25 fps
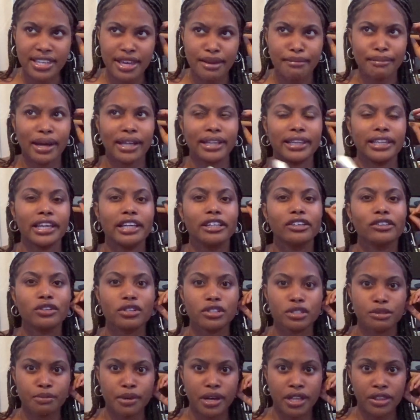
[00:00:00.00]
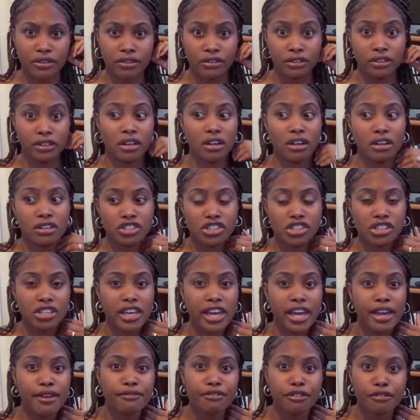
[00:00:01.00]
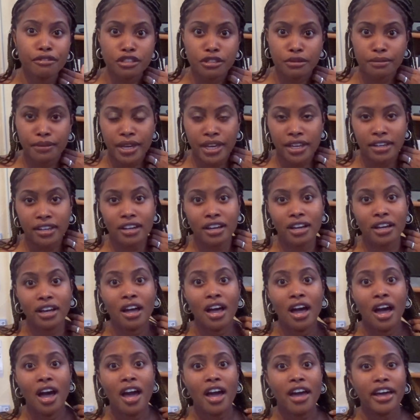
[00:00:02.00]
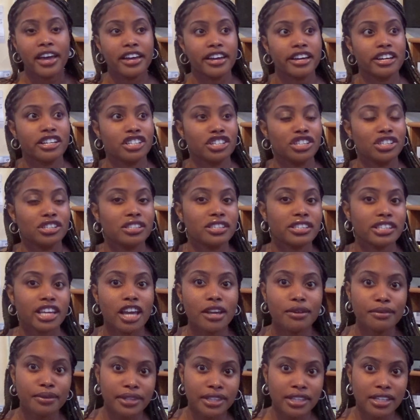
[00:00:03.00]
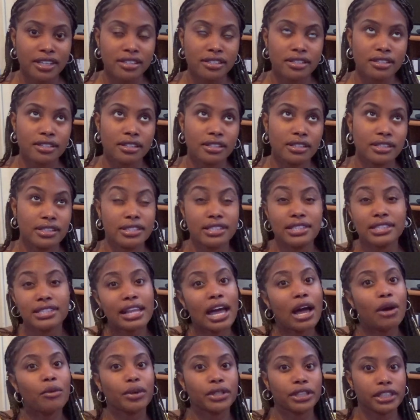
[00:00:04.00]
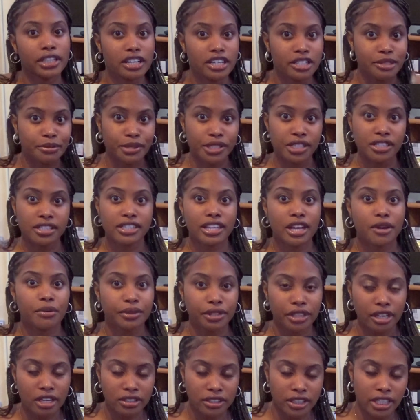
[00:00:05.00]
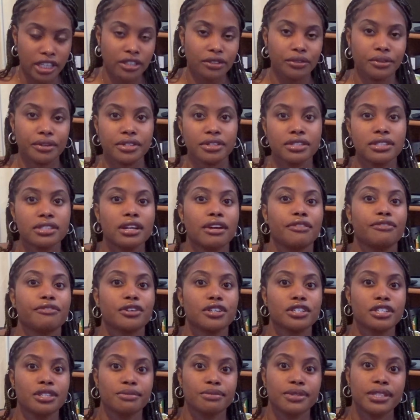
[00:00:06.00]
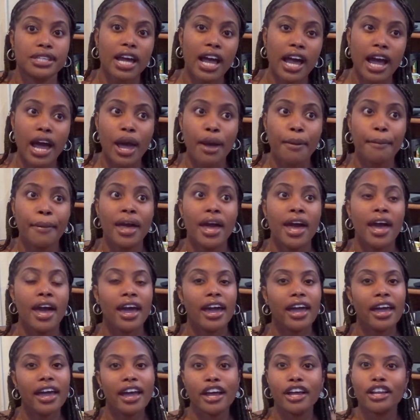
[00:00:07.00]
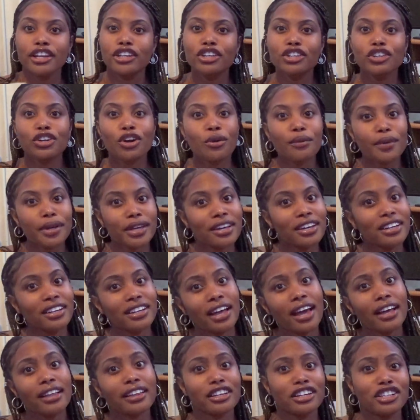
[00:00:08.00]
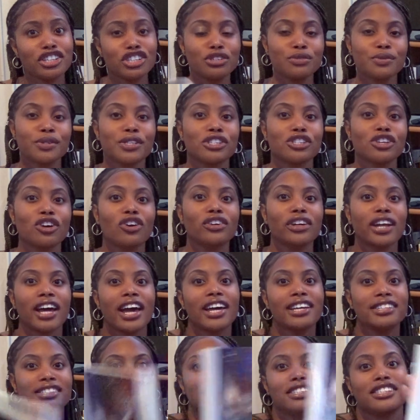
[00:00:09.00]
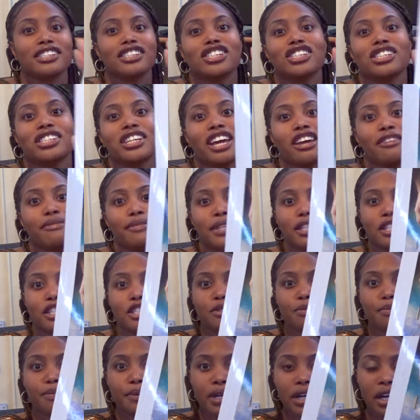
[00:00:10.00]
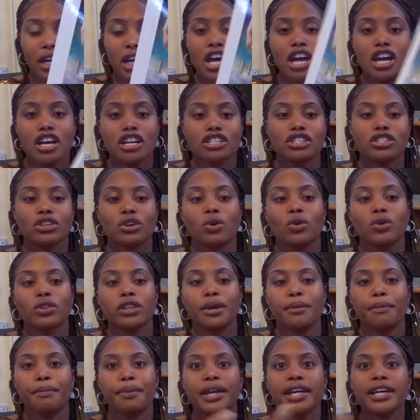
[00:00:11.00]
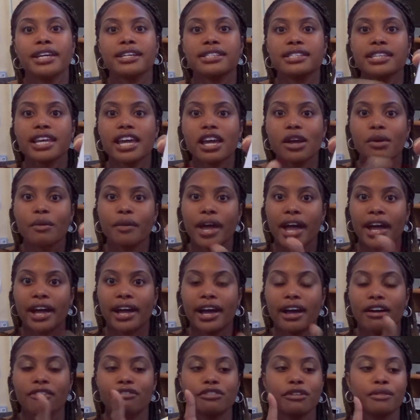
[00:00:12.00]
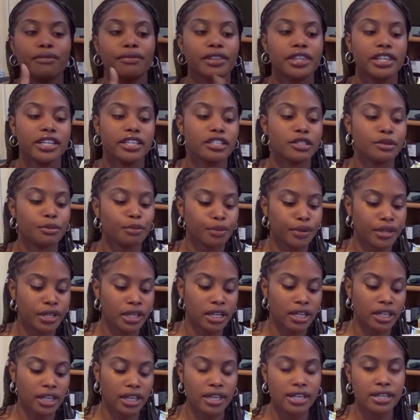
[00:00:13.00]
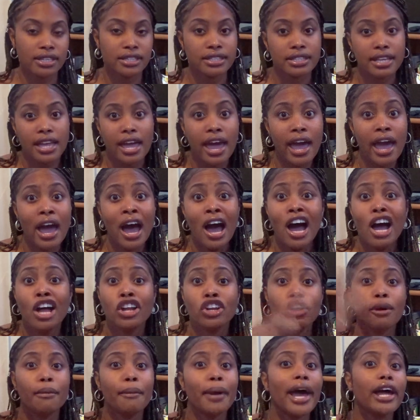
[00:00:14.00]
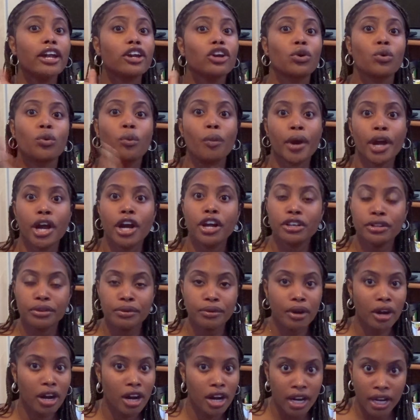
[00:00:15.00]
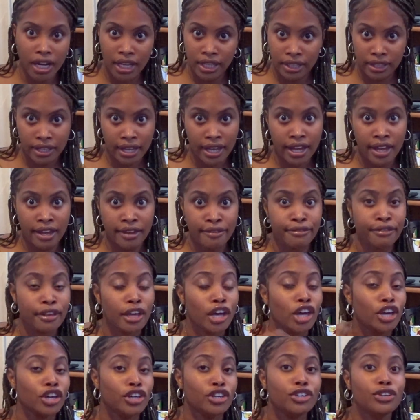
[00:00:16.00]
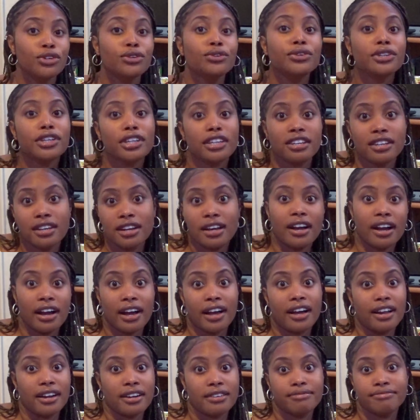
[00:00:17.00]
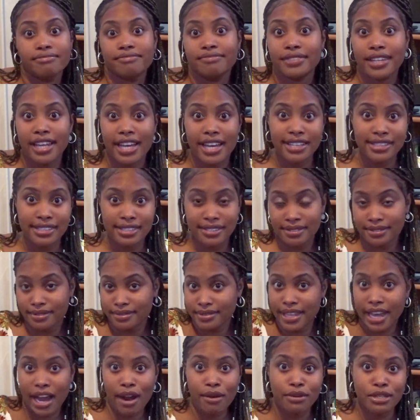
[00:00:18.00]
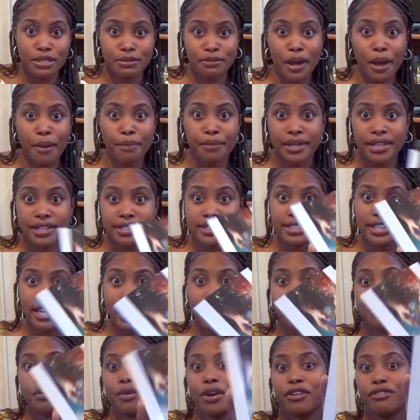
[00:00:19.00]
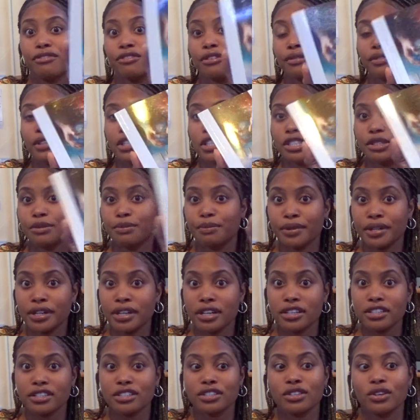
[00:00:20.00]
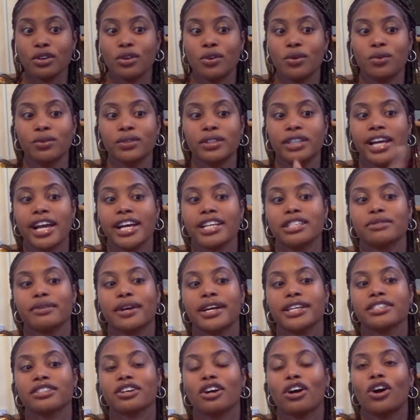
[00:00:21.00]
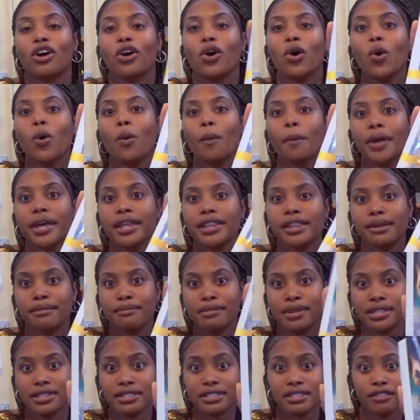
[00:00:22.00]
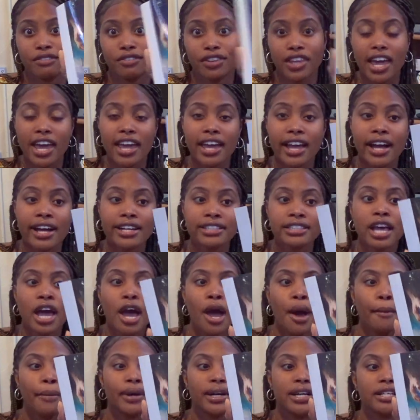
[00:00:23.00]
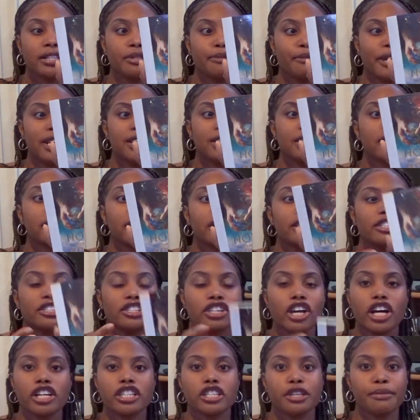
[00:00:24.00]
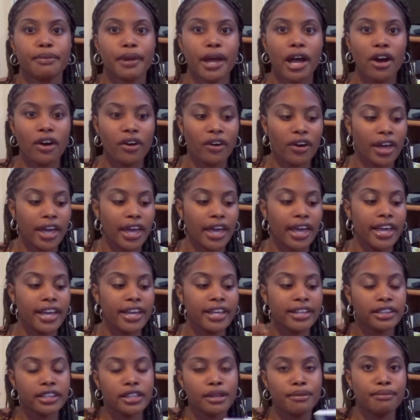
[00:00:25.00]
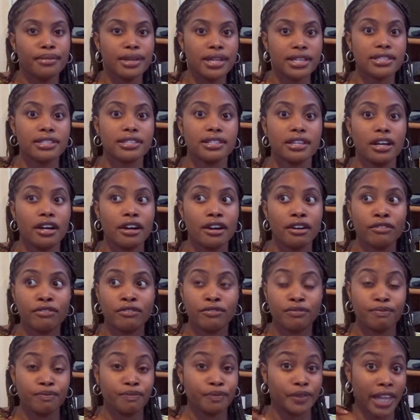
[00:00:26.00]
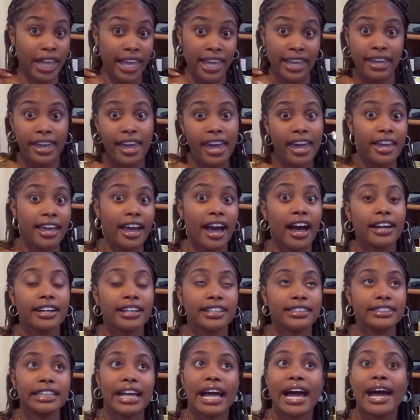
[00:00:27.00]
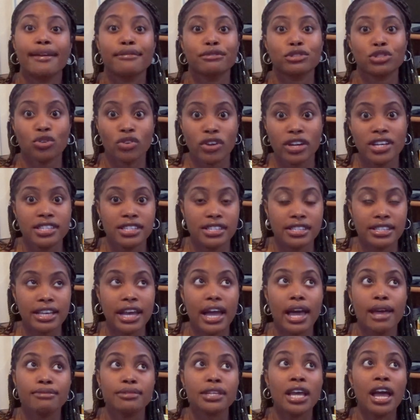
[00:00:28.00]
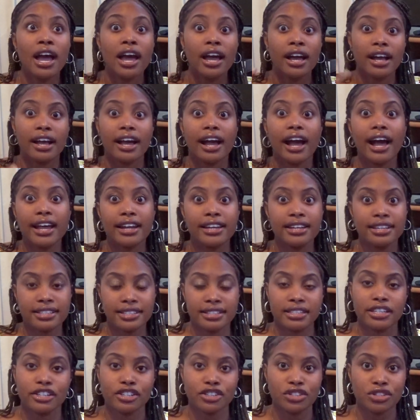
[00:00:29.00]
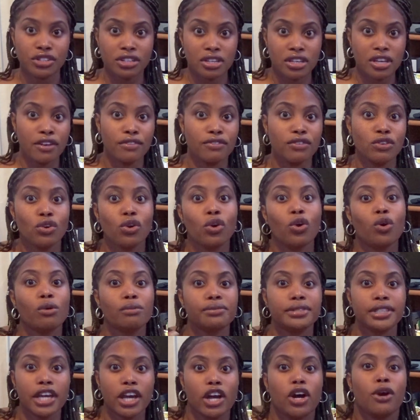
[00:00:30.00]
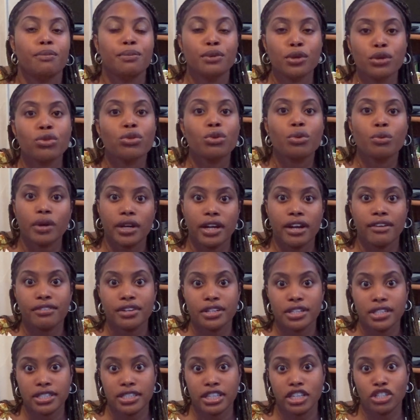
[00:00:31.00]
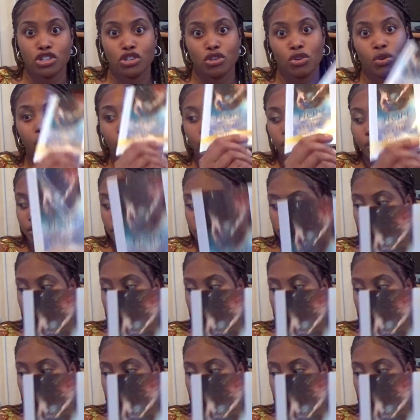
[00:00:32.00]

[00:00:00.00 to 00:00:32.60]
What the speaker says: Yeah, my landlord's mother-in-law, she came from Jamaica and she stayed with us, not with us, but she stayed with our landlord and stuff for some time. And you know, we connected and she was so nice, and then she gave me this book. So the biggest takeaway I got from this book is that no matter where you are in life, you need God. That was my biggest takeaway from this book. So that's why it's called Hope in the Midst of Chaos, because basically it talks about in the midst of like chaotic times, crazy times, God is there to give you hope, to help you through whatever it is that you're going through.